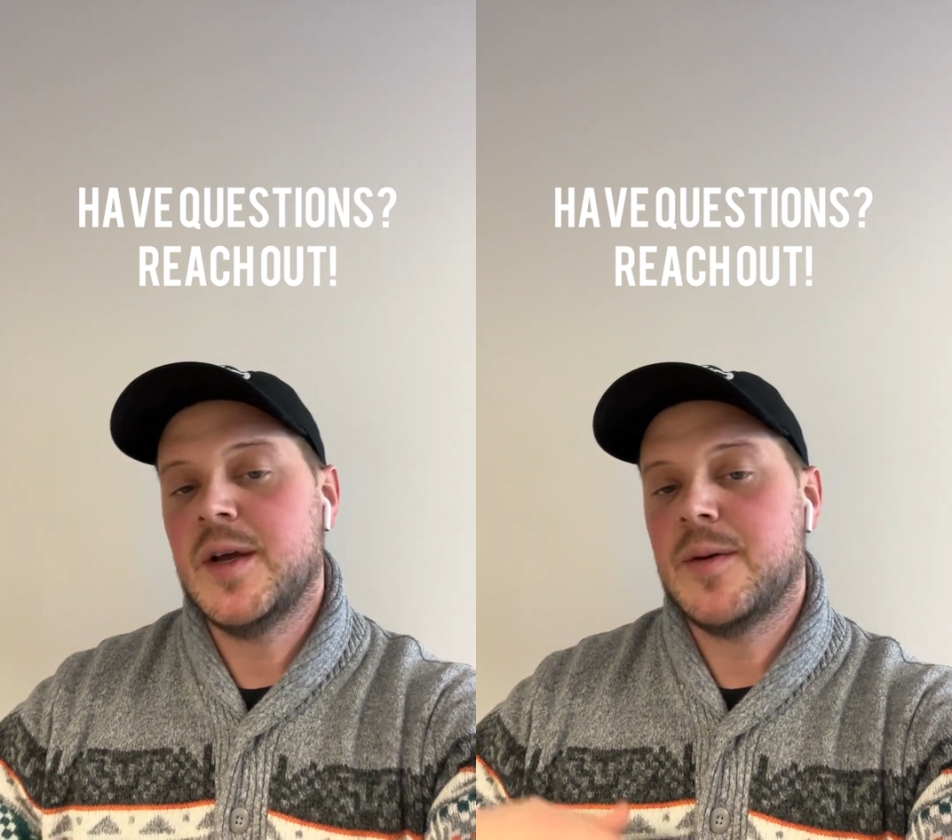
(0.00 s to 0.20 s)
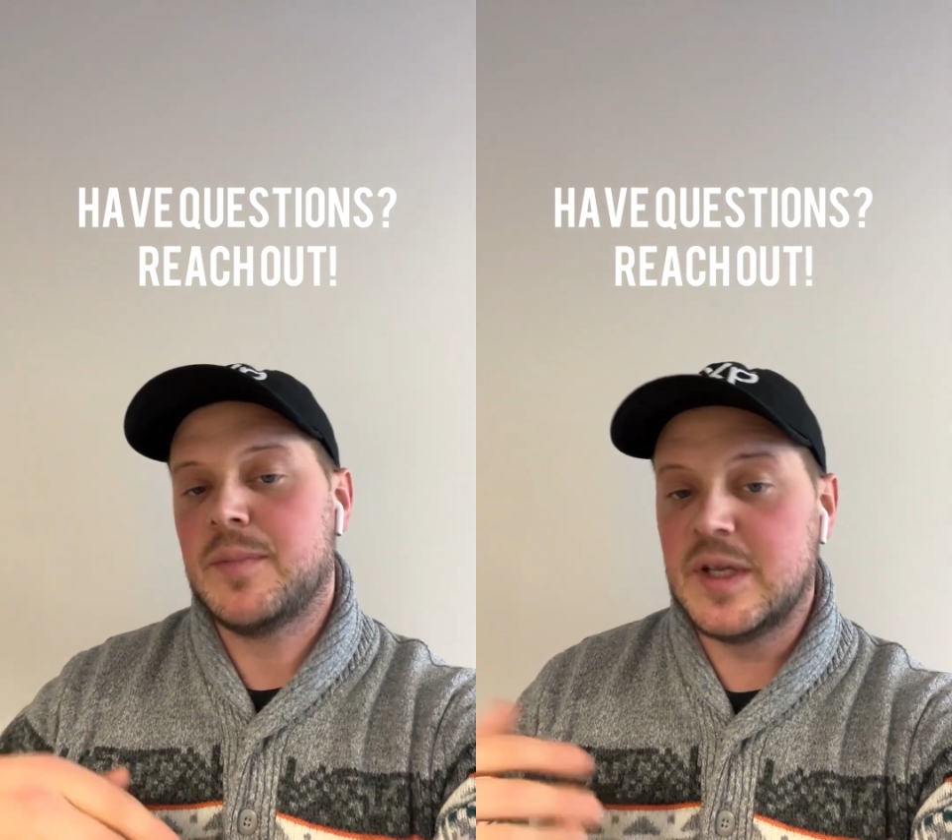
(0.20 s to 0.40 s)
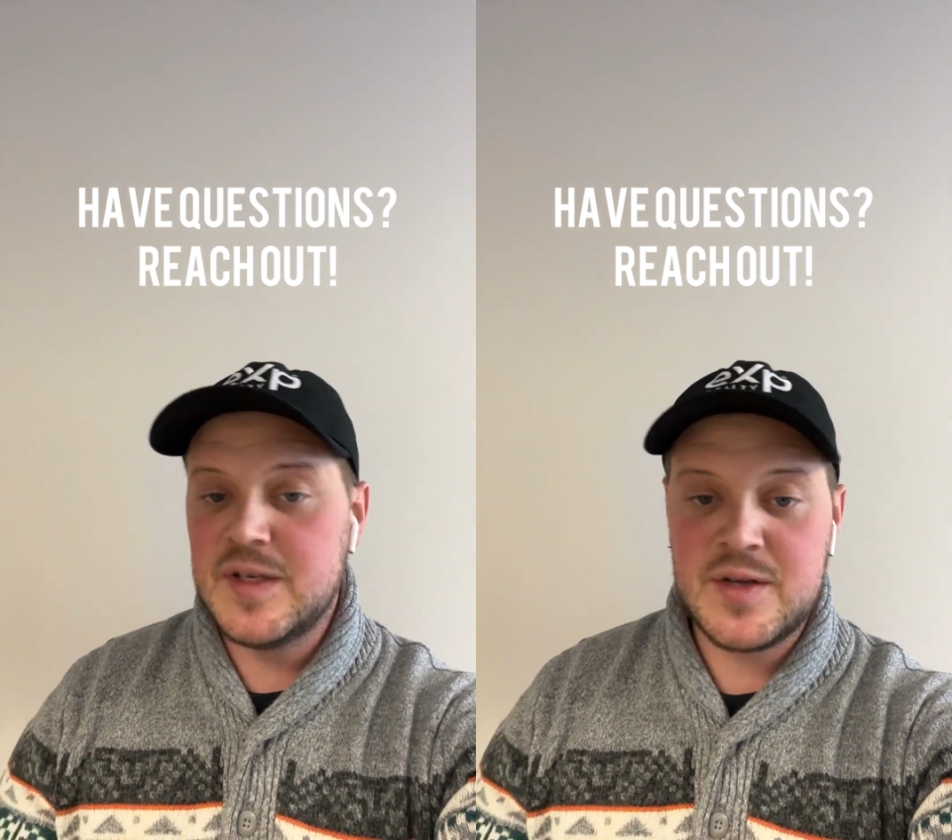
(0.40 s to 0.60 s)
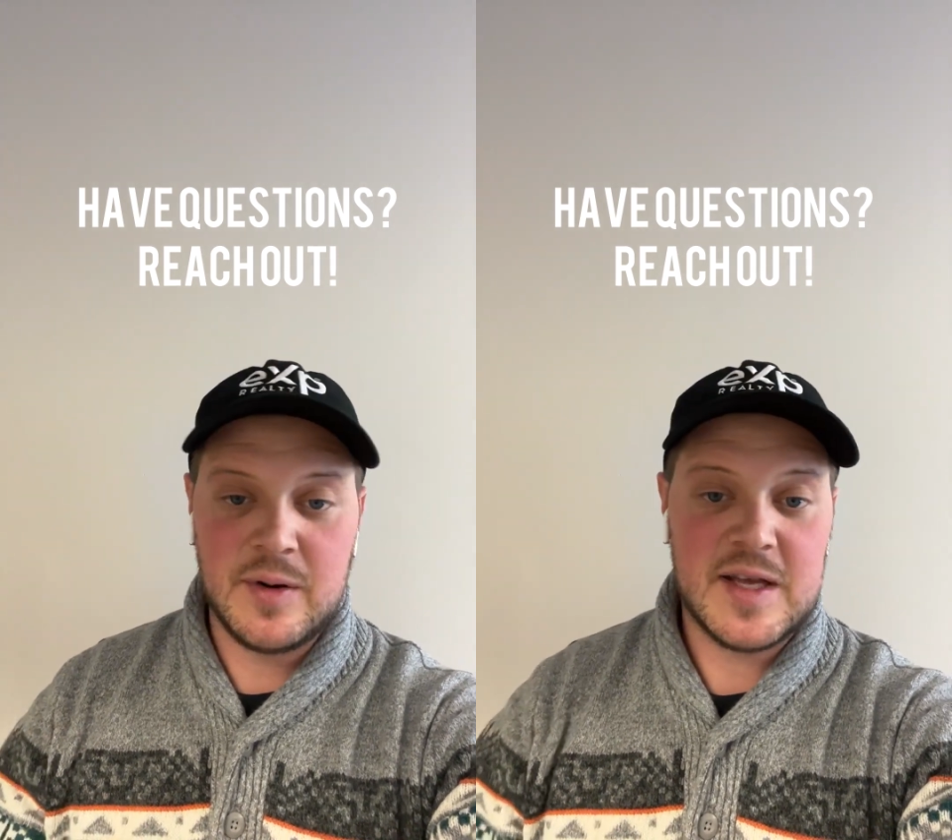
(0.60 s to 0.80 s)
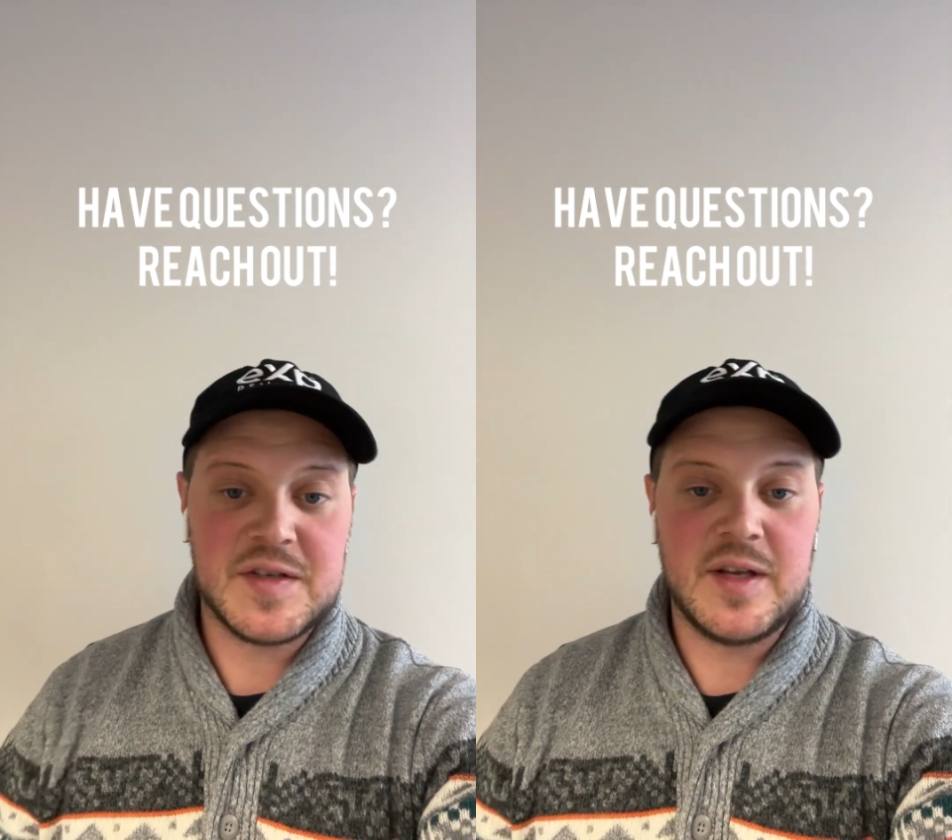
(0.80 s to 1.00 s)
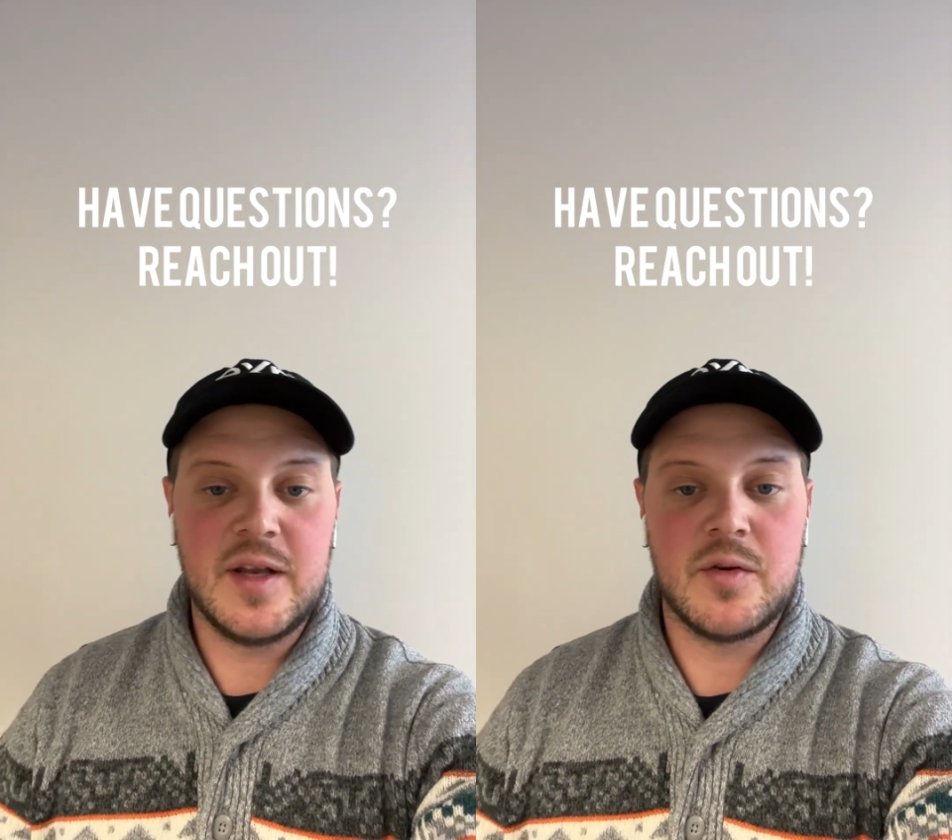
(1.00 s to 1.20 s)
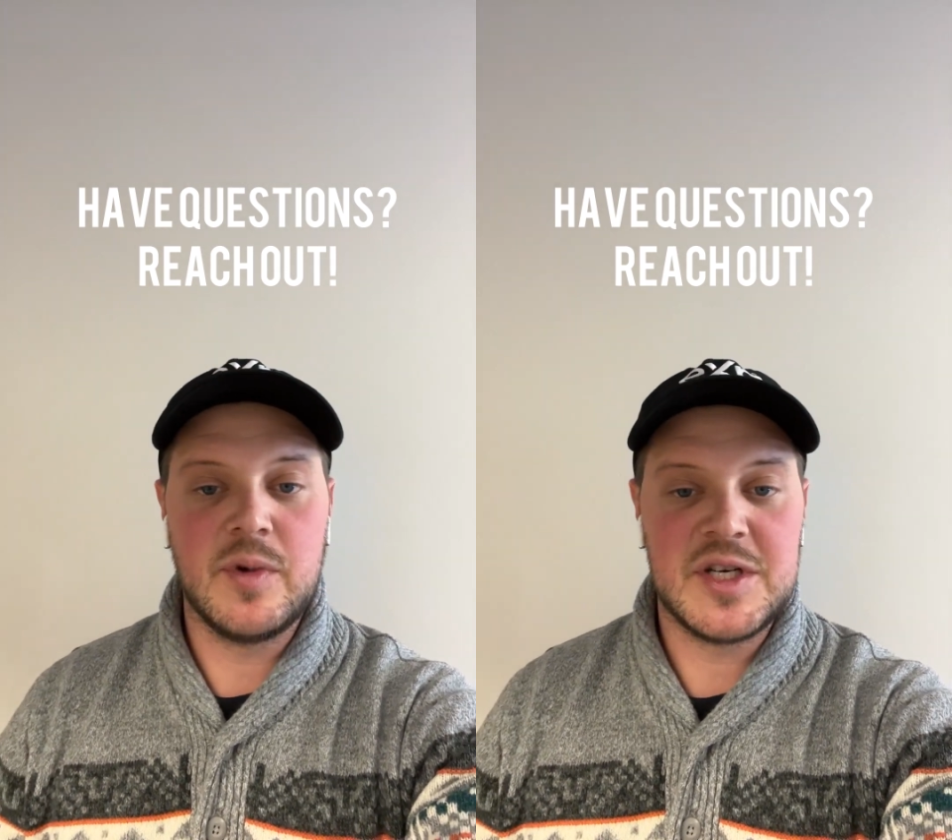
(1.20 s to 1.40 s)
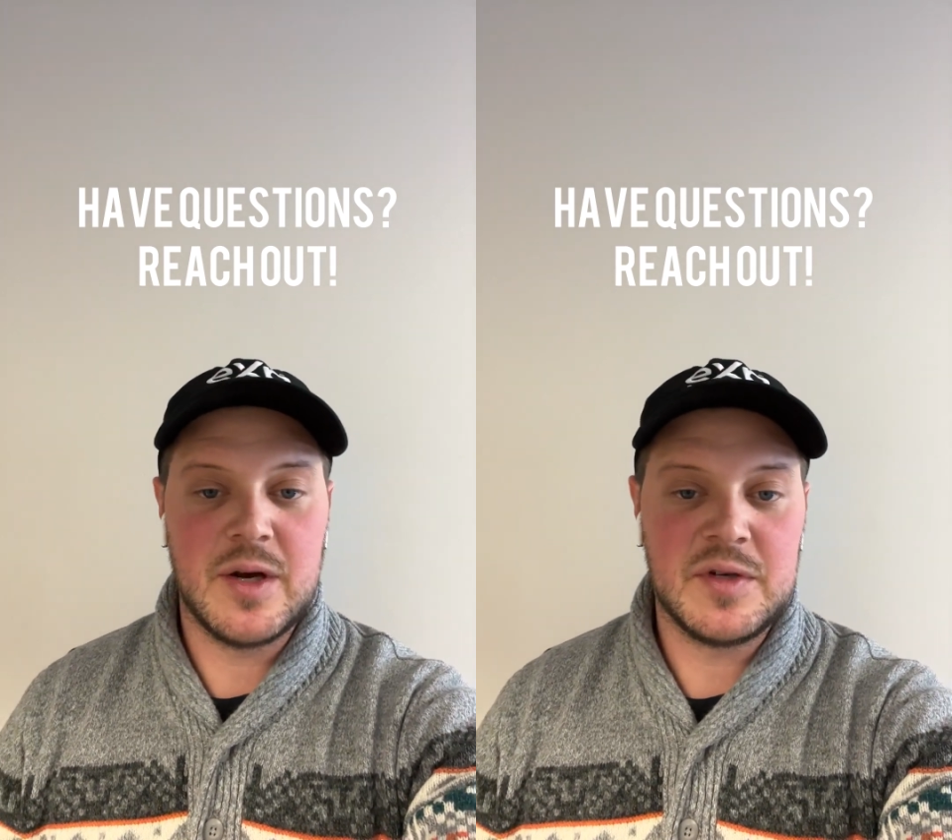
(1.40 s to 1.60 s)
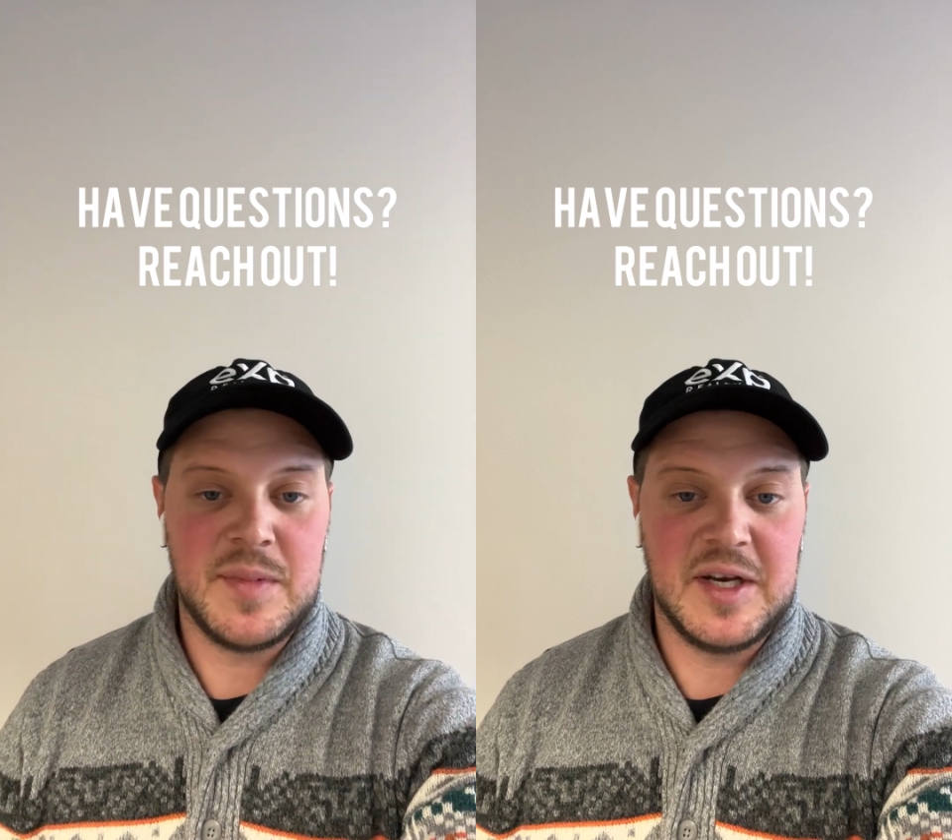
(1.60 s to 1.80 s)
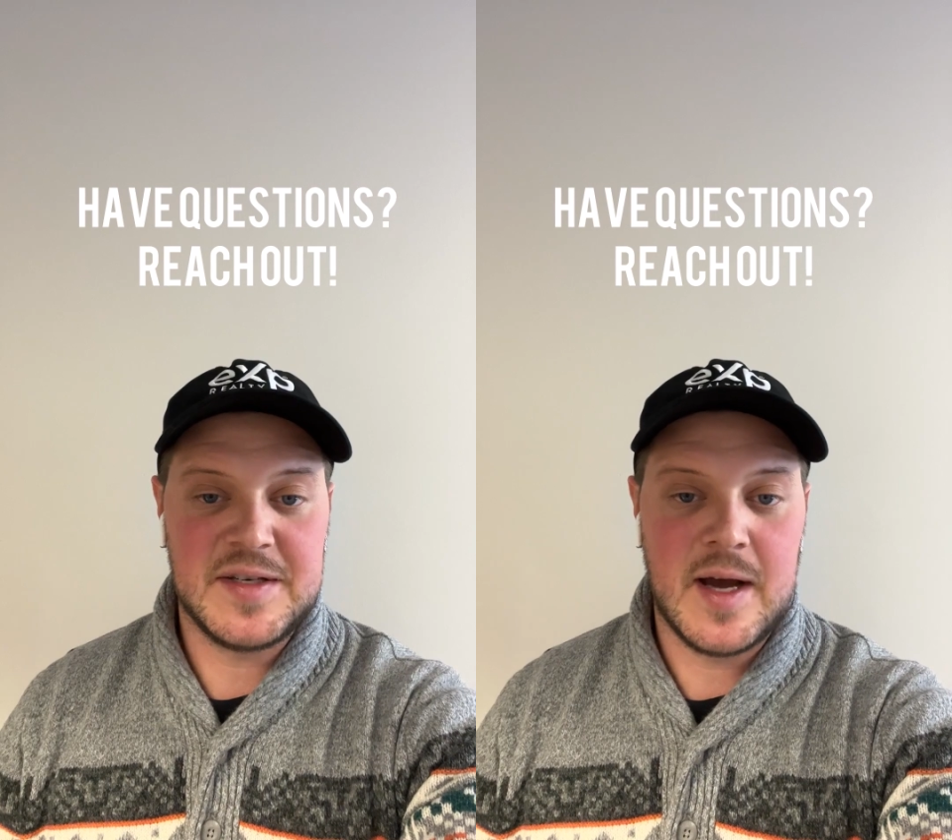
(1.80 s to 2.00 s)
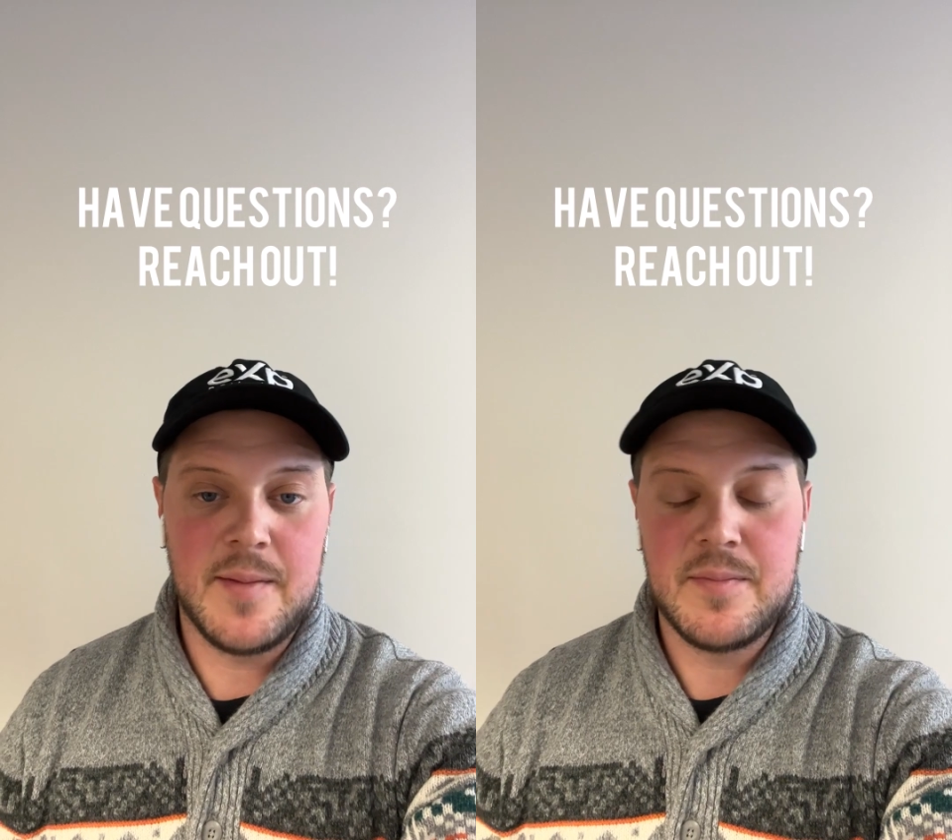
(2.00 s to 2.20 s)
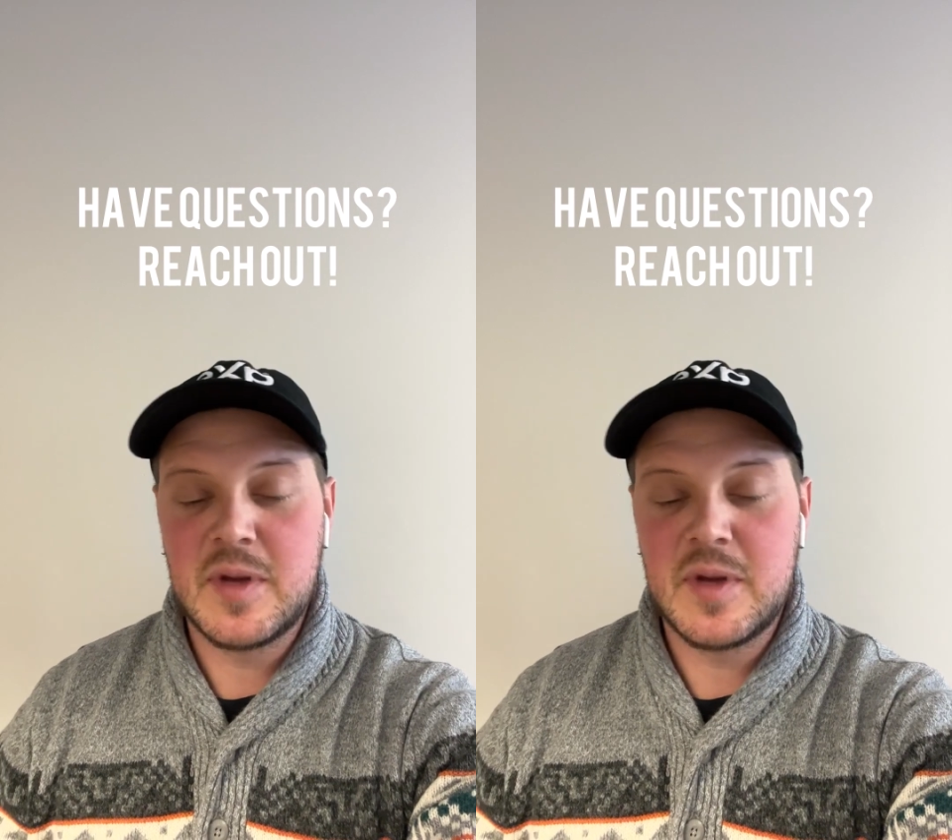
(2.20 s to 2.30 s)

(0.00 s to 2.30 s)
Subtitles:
please don't hesitate to reach out to me anytime,